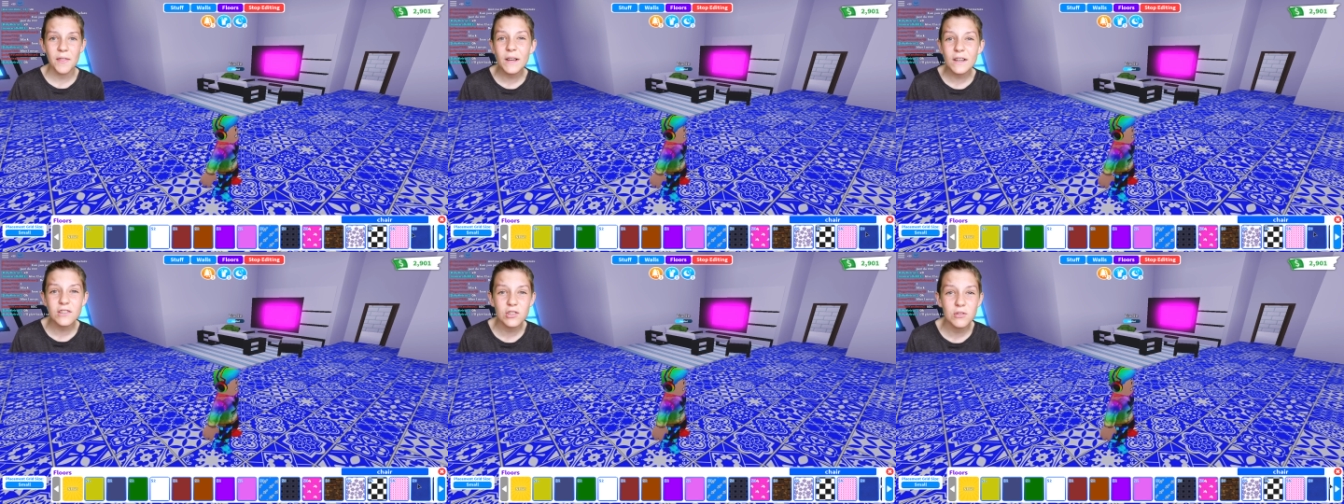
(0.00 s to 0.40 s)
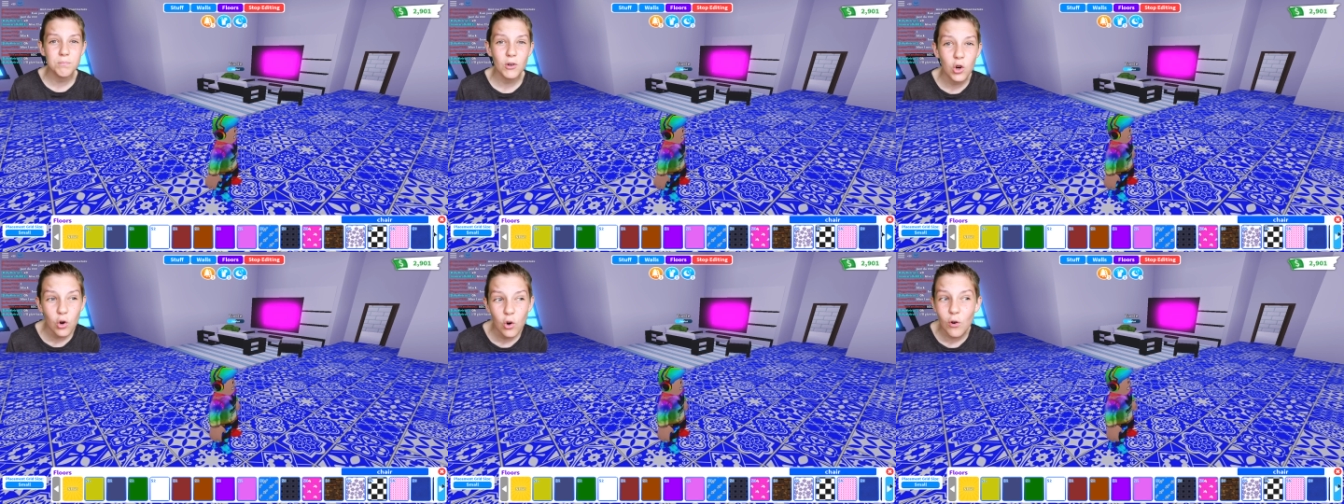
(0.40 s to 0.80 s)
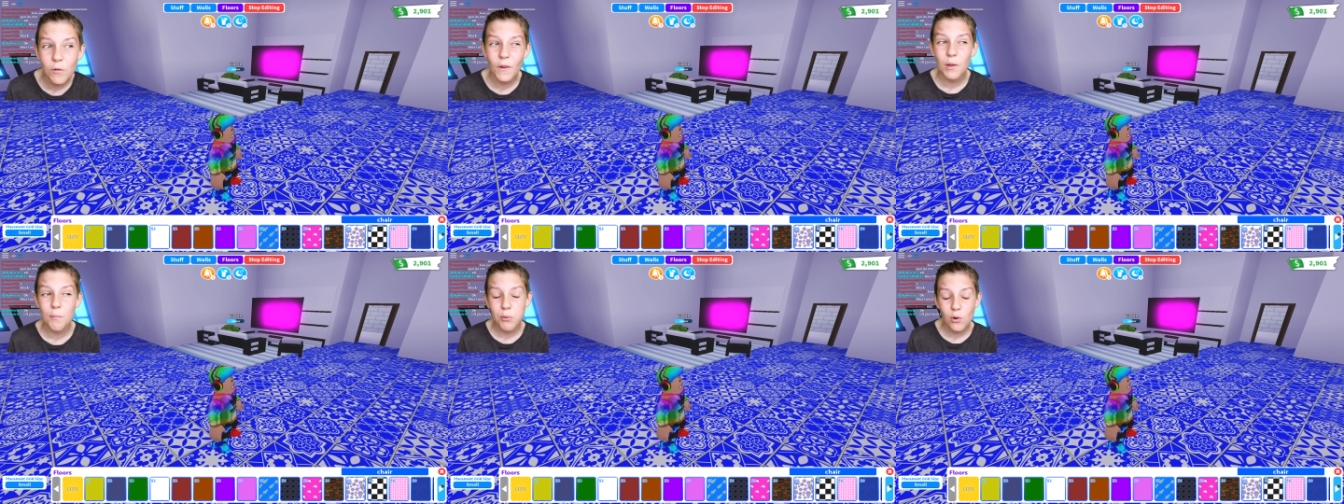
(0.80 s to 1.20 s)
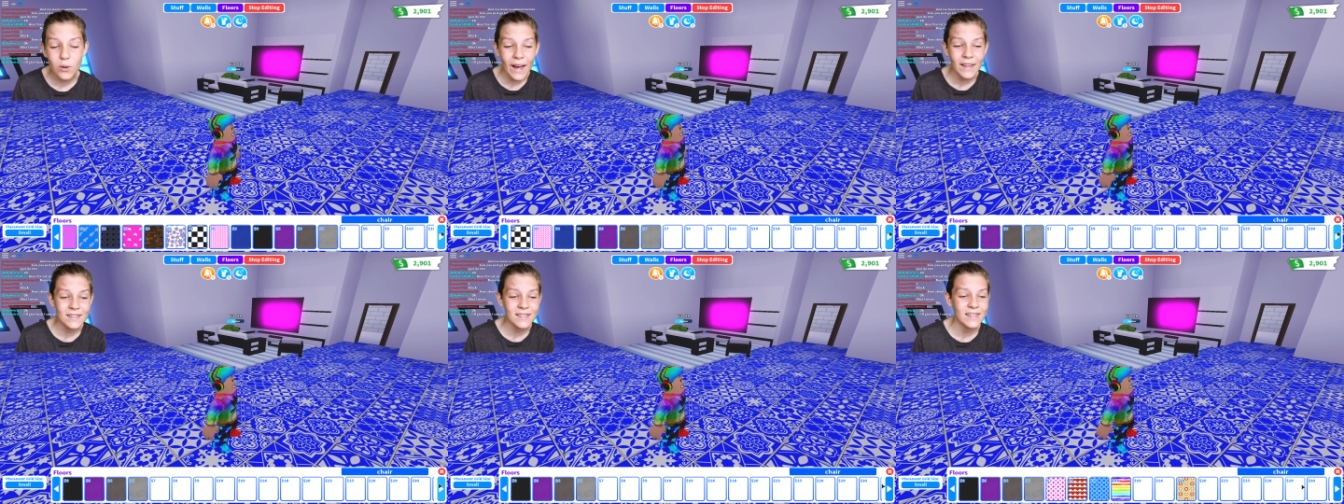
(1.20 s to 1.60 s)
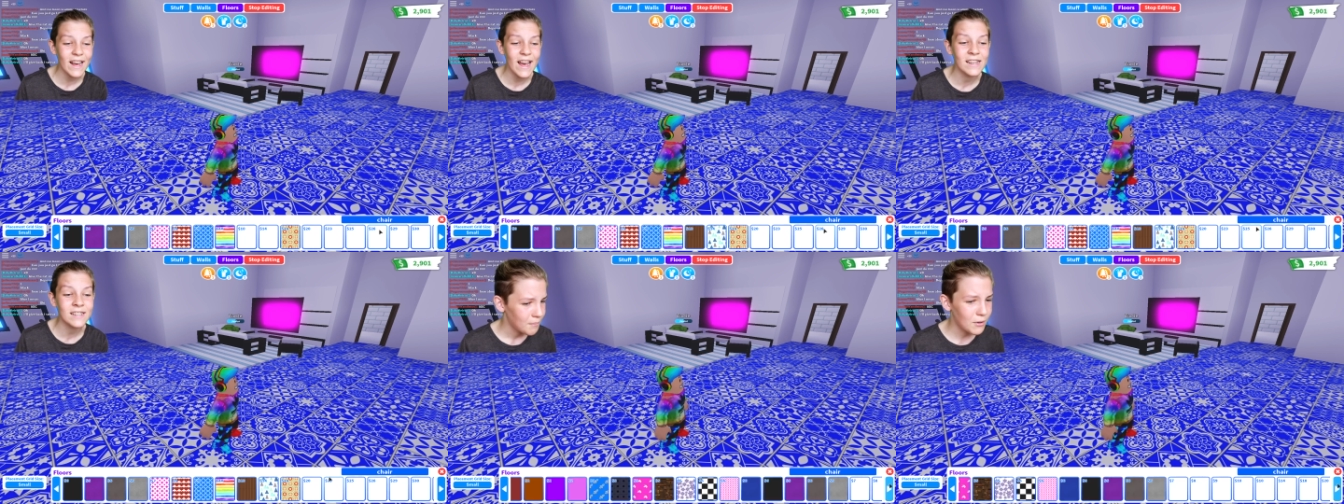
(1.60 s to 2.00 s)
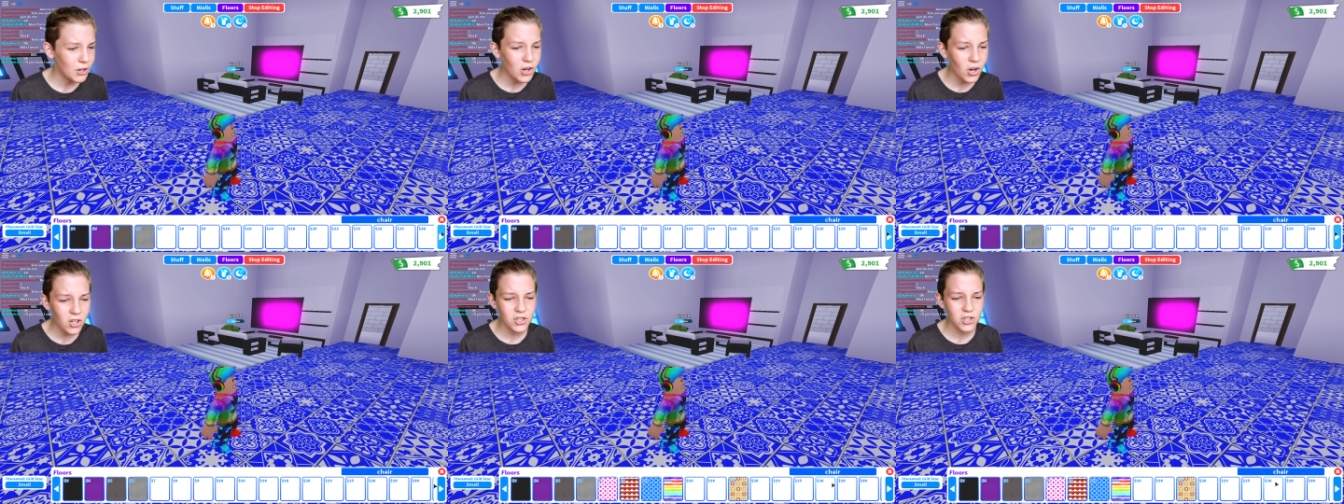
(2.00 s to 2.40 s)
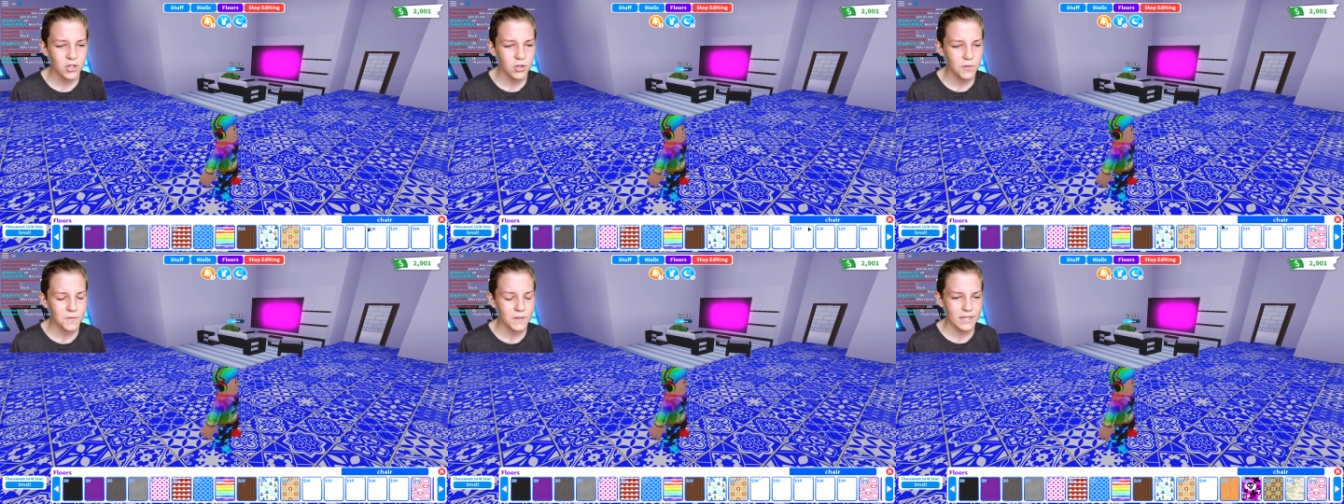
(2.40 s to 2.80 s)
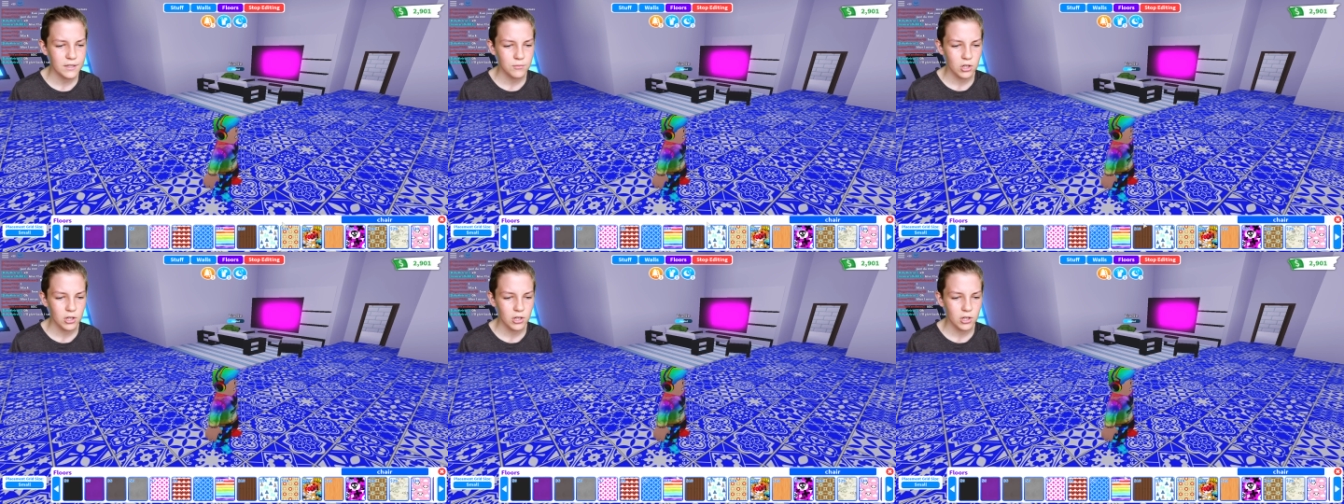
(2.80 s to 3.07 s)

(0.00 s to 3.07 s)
I think it's cool for the pool downstairs, but not too cool for this